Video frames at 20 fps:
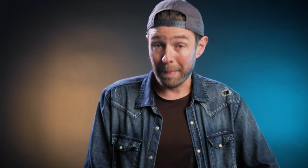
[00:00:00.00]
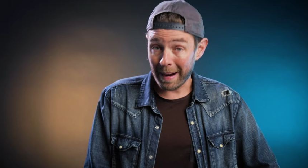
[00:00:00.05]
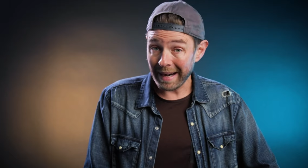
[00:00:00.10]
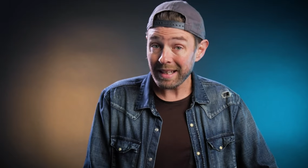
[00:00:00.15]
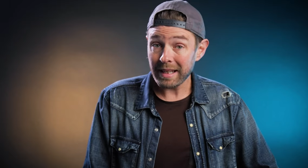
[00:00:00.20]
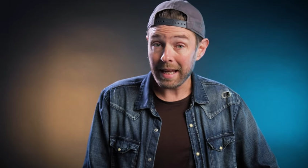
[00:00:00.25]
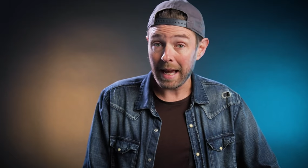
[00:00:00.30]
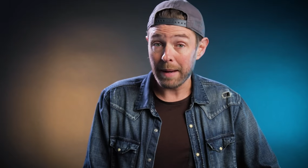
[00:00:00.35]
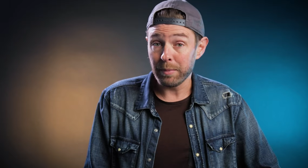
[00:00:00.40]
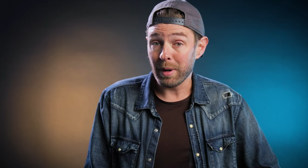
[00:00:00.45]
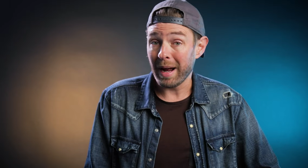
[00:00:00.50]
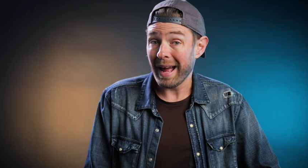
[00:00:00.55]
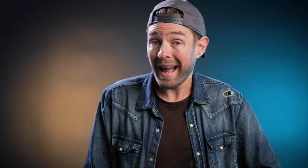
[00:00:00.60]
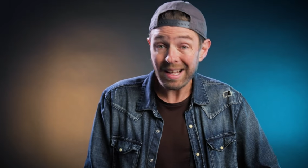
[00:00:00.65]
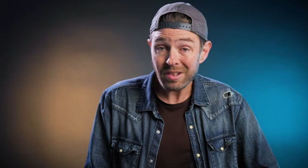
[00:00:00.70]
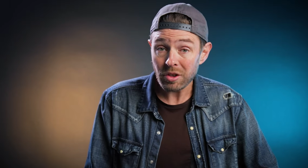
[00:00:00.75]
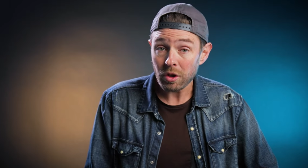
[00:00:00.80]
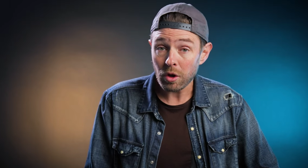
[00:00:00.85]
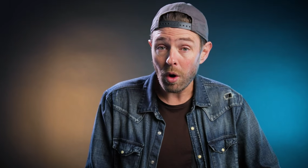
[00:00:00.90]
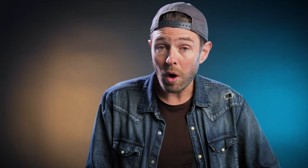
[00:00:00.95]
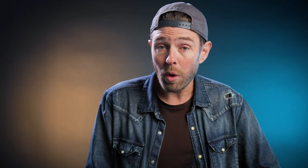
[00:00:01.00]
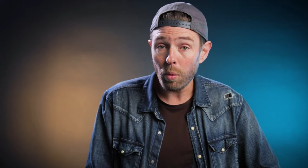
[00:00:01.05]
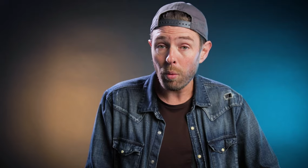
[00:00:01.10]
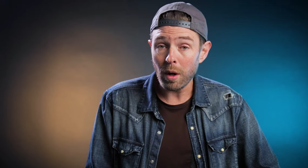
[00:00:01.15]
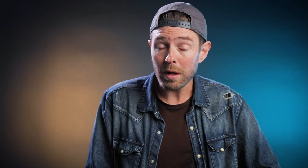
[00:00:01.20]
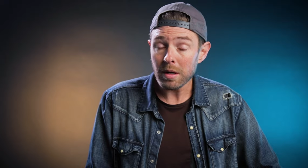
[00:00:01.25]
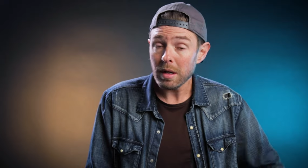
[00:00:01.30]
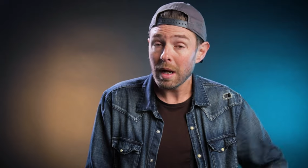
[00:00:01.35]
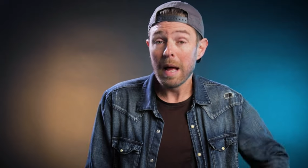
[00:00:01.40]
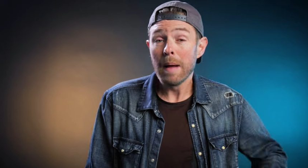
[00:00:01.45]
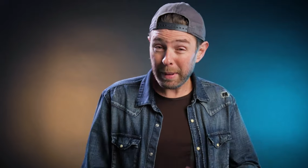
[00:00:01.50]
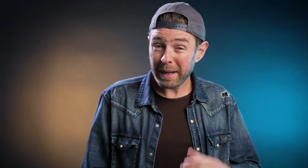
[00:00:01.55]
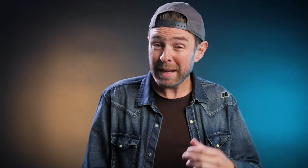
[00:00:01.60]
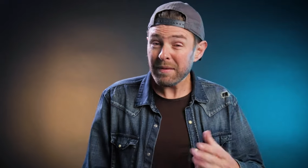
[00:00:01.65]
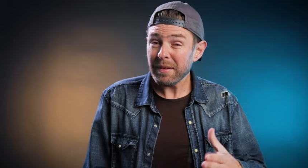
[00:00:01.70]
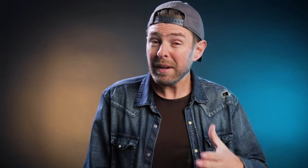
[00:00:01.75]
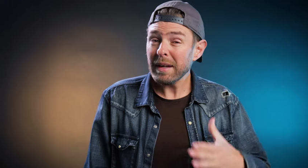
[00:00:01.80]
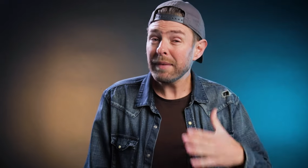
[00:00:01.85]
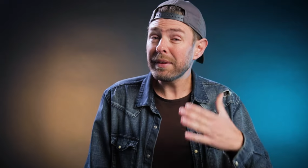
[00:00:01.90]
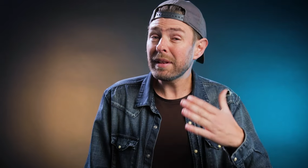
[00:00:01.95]
My camera hasn't got one, but
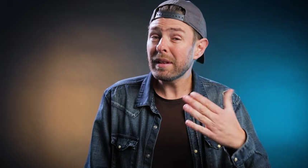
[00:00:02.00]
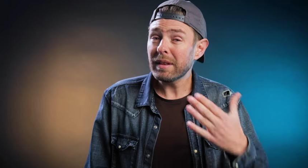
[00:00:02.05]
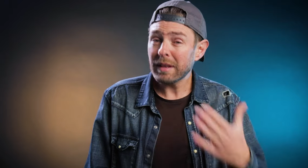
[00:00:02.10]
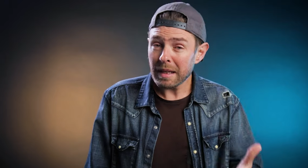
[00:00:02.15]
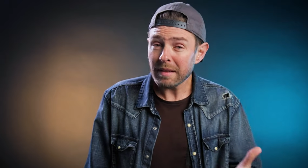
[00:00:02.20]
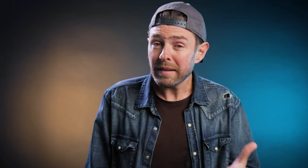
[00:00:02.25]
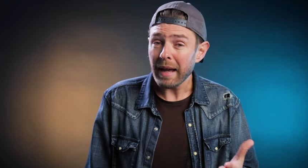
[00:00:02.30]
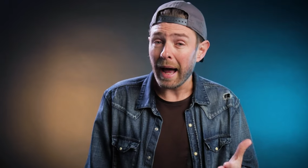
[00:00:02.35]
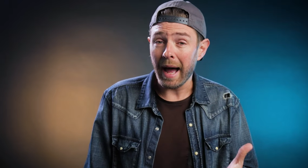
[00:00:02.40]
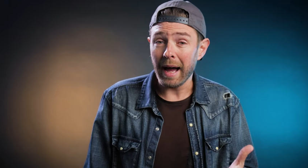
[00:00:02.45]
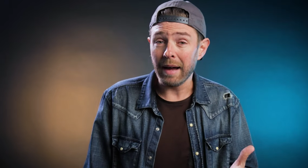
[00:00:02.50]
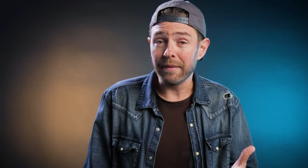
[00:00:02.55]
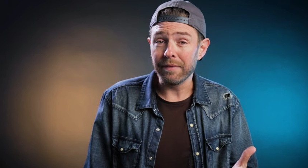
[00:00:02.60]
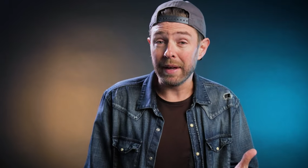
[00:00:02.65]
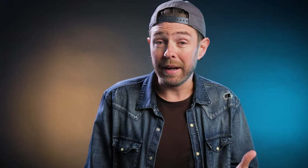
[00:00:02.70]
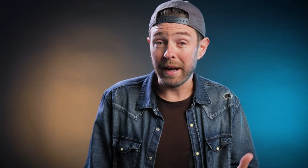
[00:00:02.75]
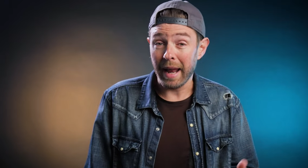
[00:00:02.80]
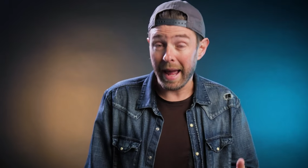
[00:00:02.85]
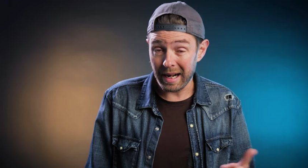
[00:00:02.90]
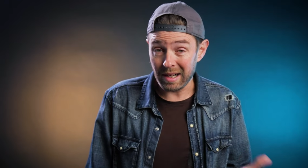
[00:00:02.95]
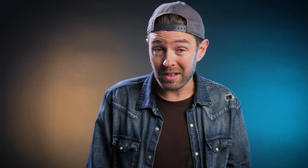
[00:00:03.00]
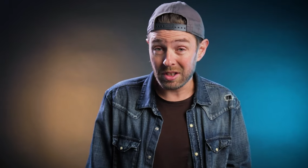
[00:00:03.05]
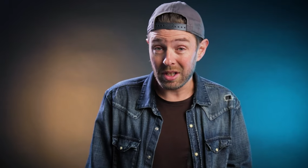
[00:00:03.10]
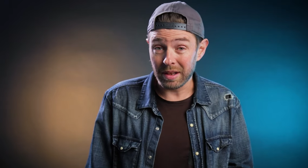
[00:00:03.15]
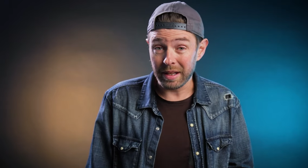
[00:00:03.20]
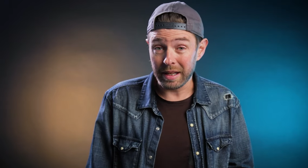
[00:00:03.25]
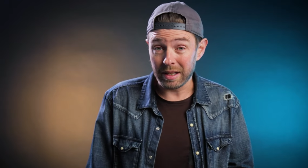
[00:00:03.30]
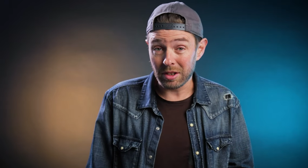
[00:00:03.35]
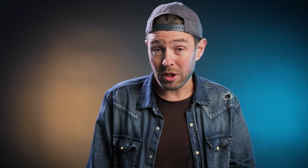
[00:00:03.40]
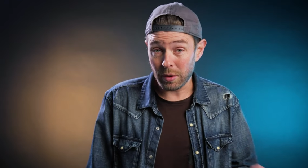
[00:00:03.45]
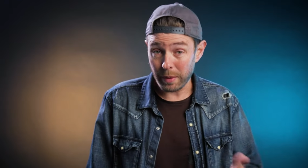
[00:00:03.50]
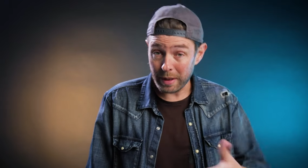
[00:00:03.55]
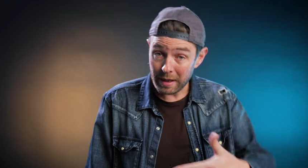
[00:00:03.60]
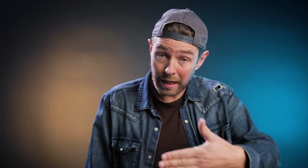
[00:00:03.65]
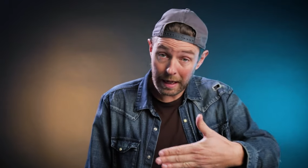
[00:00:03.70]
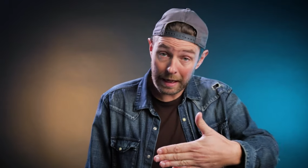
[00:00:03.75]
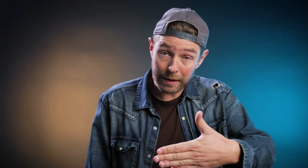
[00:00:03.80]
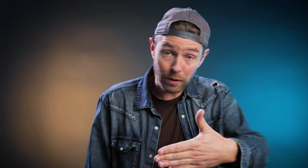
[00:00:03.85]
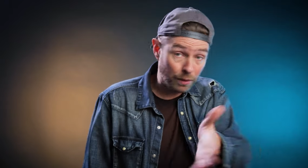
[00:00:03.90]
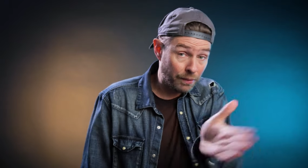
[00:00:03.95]
even if it did have an LCD screen
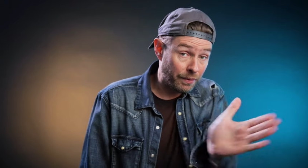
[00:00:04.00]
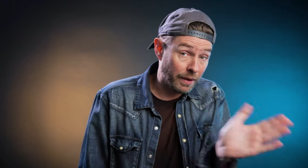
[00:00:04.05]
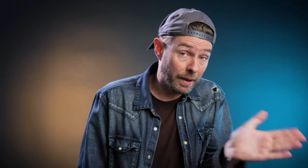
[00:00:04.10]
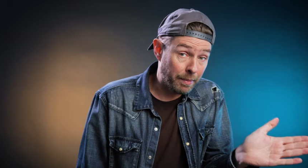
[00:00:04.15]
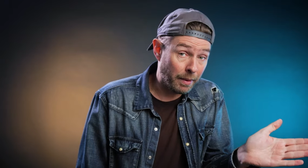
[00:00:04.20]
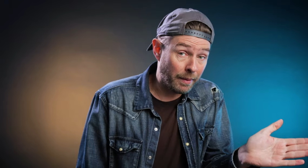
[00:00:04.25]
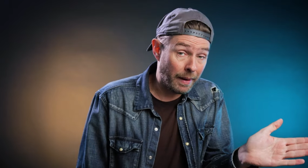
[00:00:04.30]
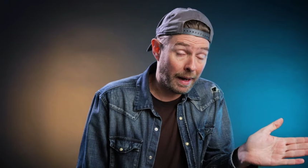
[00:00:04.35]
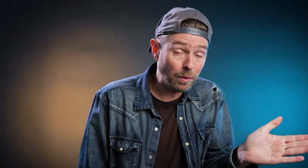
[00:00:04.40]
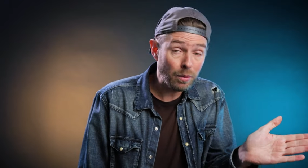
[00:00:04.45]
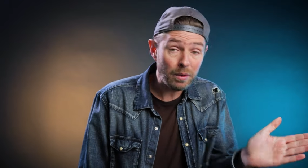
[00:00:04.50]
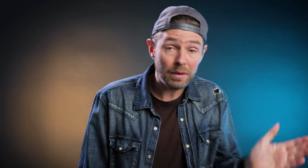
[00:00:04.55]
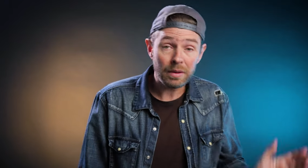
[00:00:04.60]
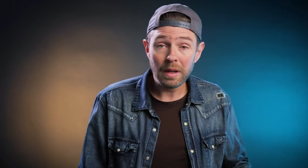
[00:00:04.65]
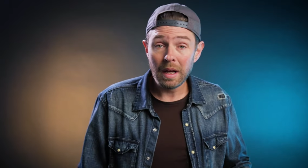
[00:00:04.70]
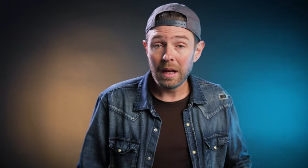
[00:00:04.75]
that I could flip around,